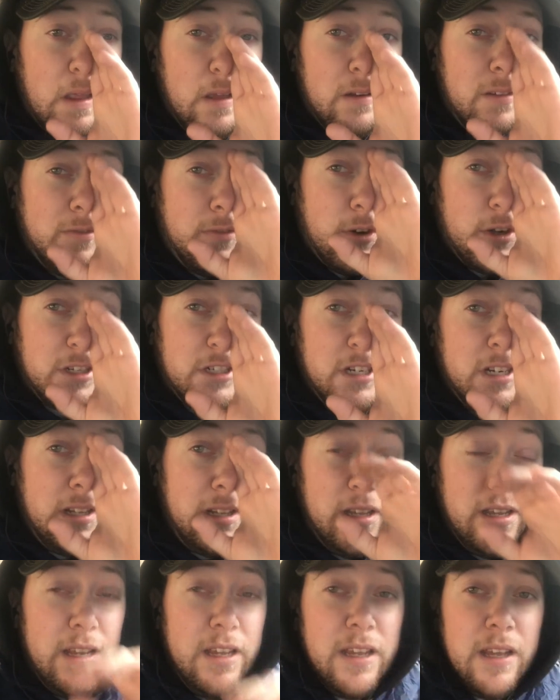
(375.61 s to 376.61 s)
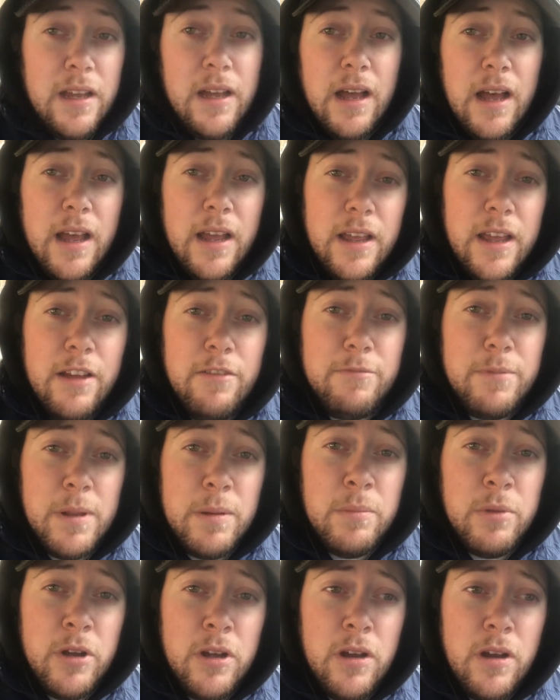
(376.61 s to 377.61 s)
Unfortunately, I have
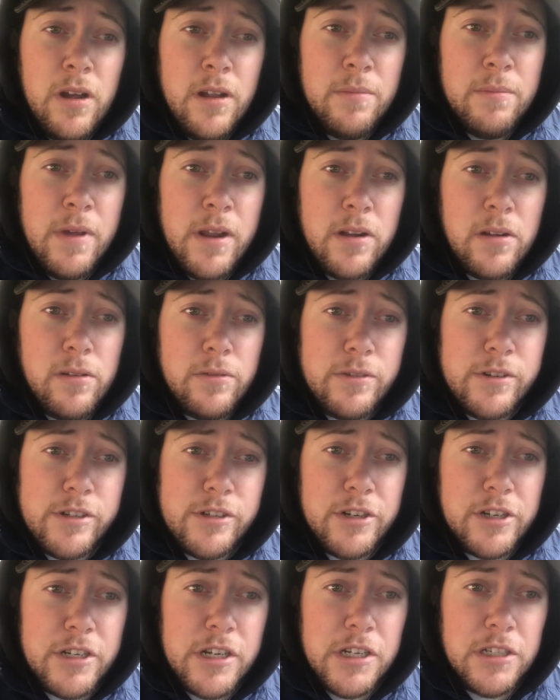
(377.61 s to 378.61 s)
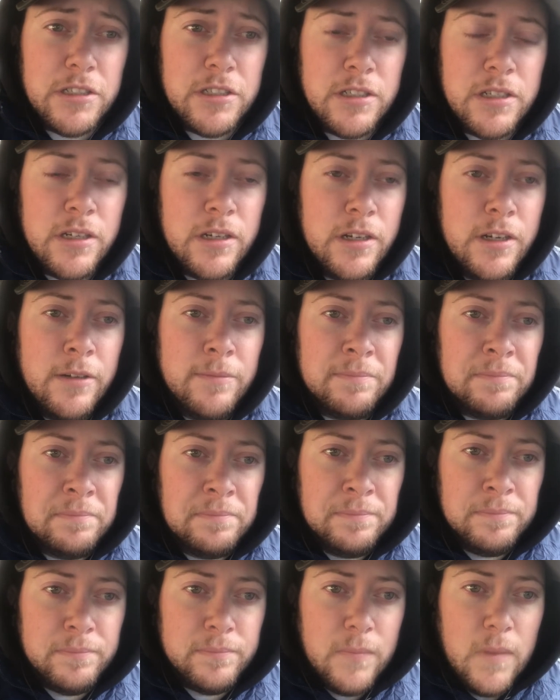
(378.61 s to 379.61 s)
been put on medical restrictions
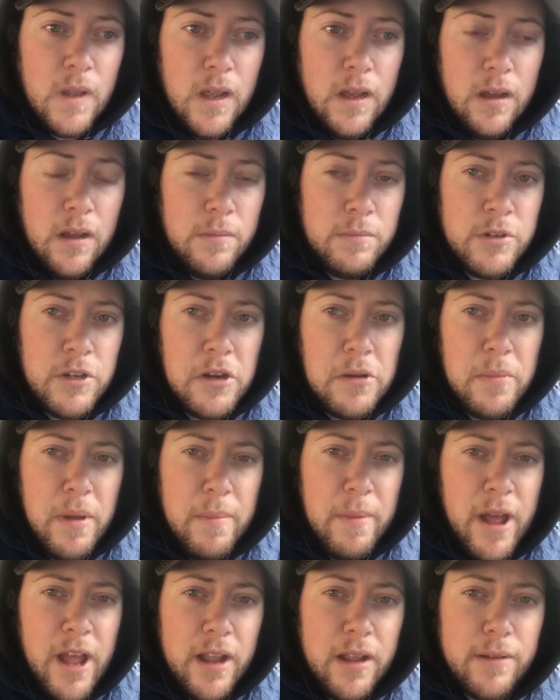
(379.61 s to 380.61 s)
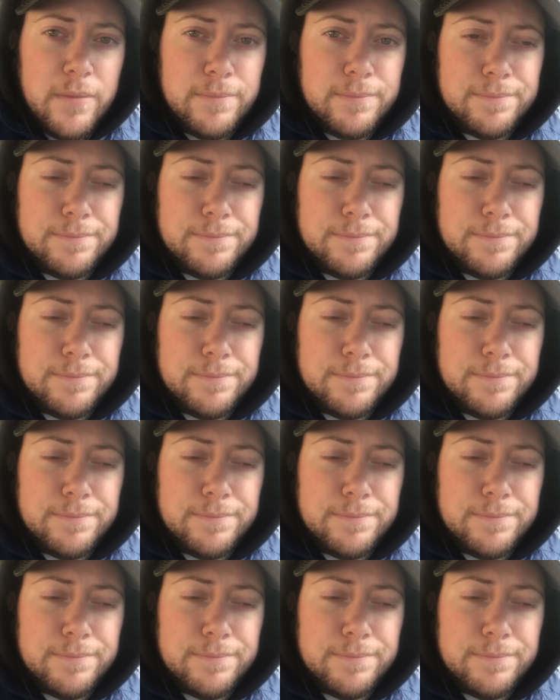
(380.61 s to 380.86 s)
due to my back.